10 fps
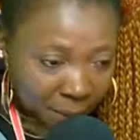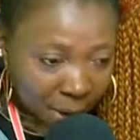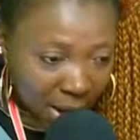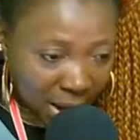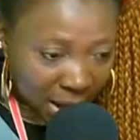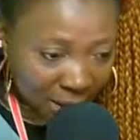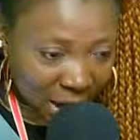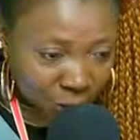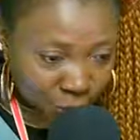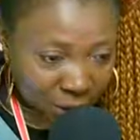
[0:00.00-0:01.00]
An
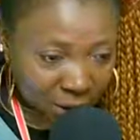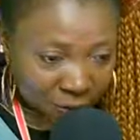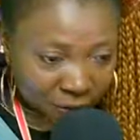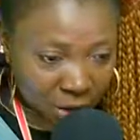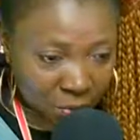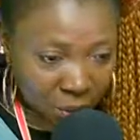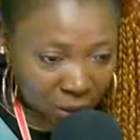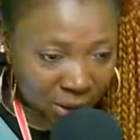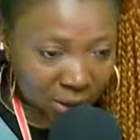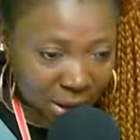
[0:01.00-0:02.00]
outbreak of the
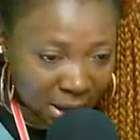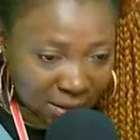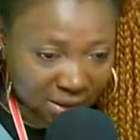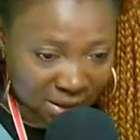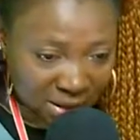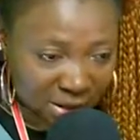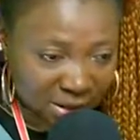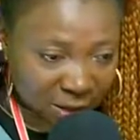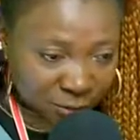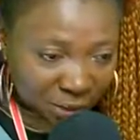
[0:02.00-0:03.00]
Ebola disease
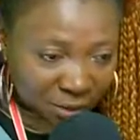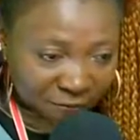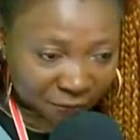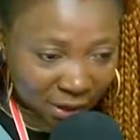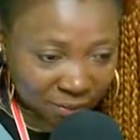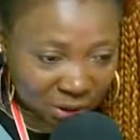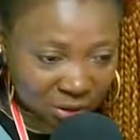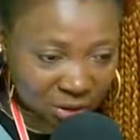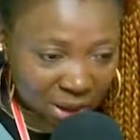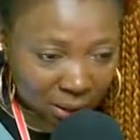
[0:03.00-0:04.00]
has been confirmed in
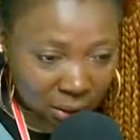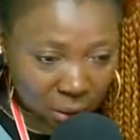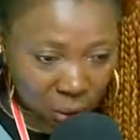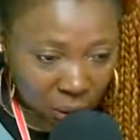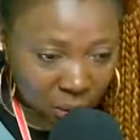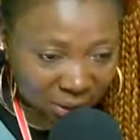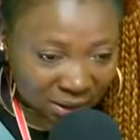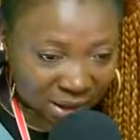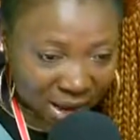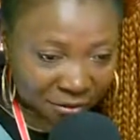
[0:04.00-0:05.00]
DR Congo, the
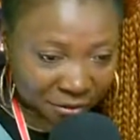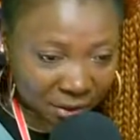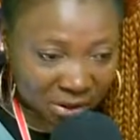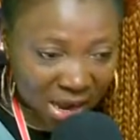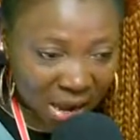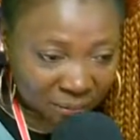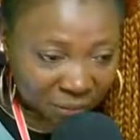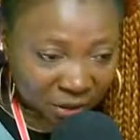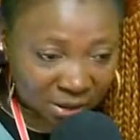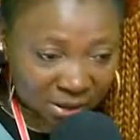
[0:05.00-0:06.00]
9th time the
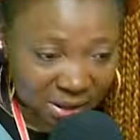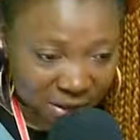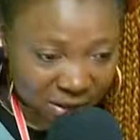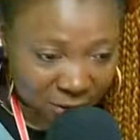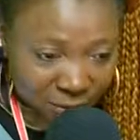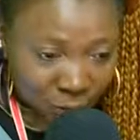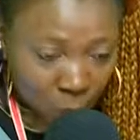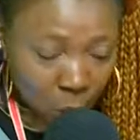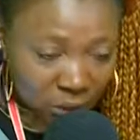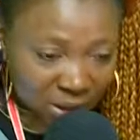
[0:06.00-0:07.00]
disease has been
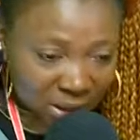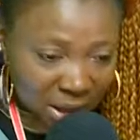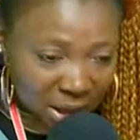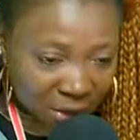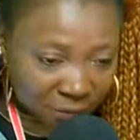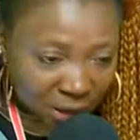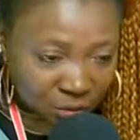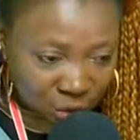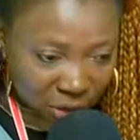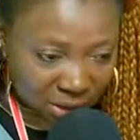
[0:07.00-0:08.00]
recorded in the
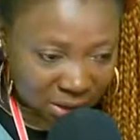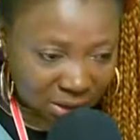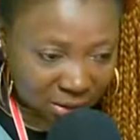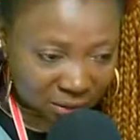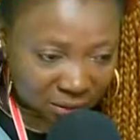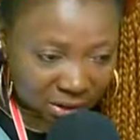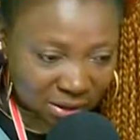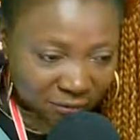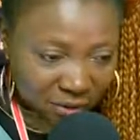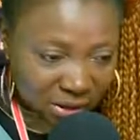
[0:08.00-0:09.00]
country since the
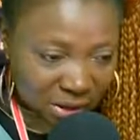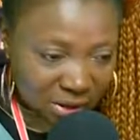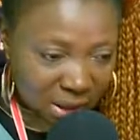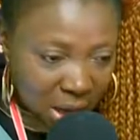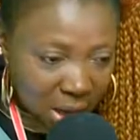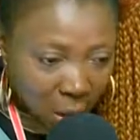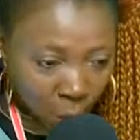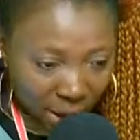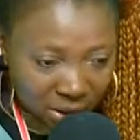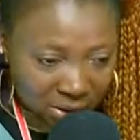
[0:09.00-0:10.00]
70s. On
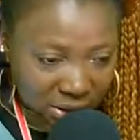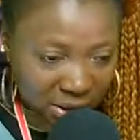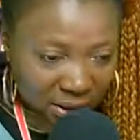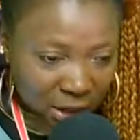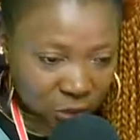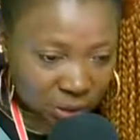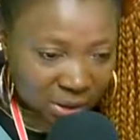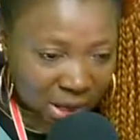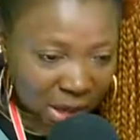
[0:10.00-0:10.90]
Wednesday, Nigeria's health